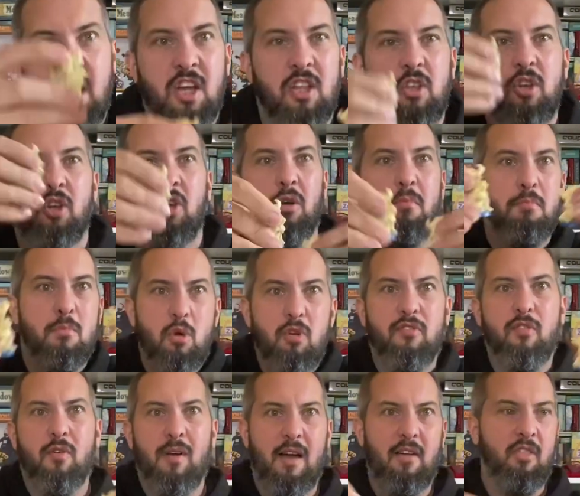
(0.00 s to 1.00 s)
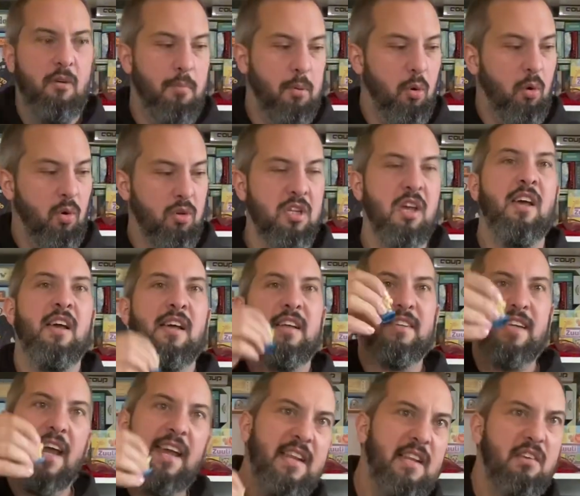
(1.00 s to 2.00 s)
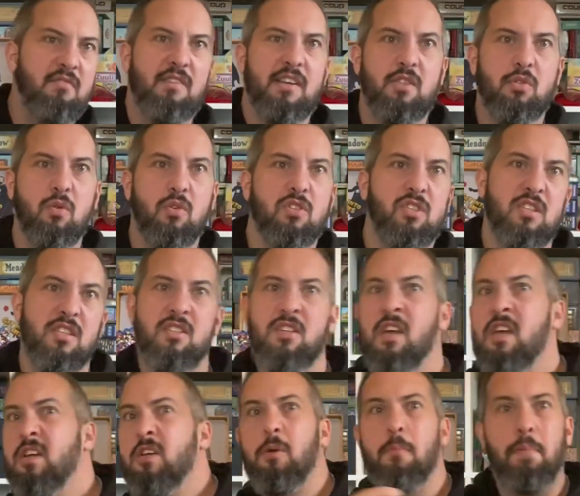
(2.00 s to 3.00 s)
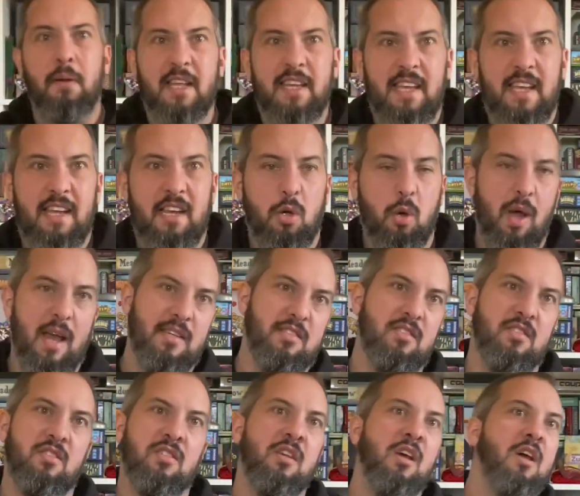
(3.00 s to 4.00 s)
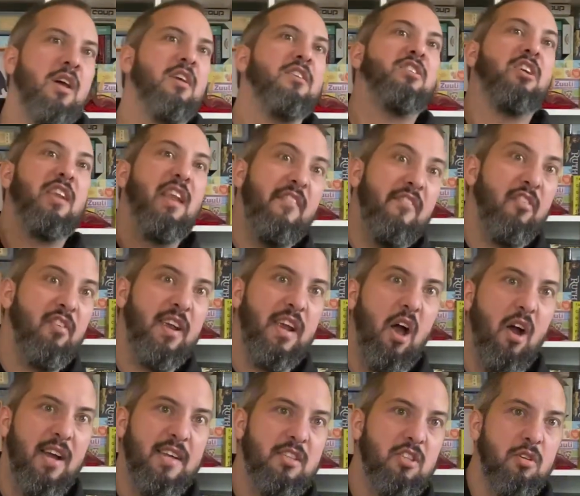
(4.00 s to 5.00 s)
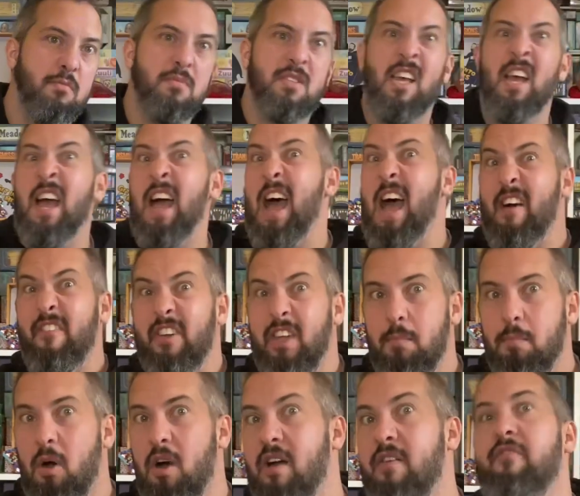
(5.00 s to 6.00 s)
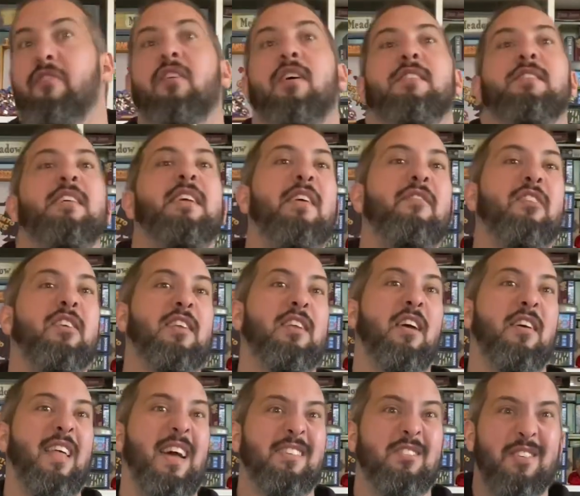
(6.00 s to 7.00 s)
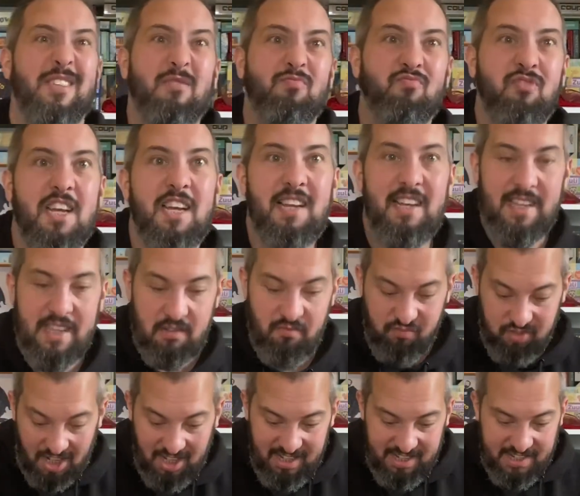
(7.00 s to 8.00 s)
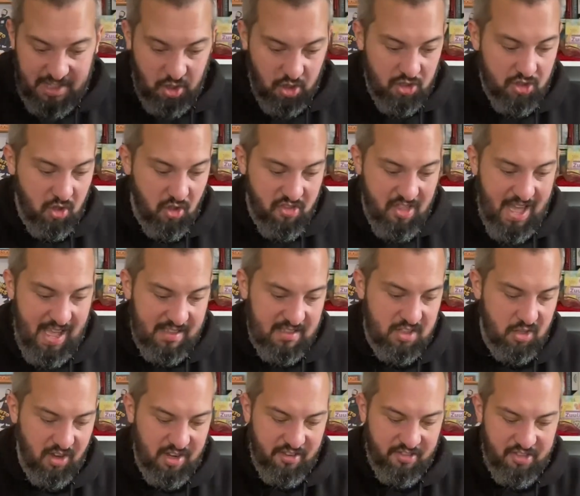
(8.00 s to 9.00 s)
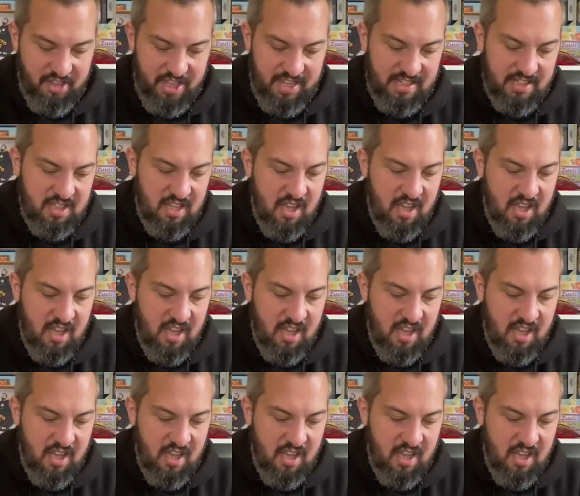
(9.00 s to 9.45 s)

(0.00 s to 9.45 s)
that you can move around the board, gaining resources, completing quests, delivering items, having pie fights and everything like that. So it's really, really good on that side of things.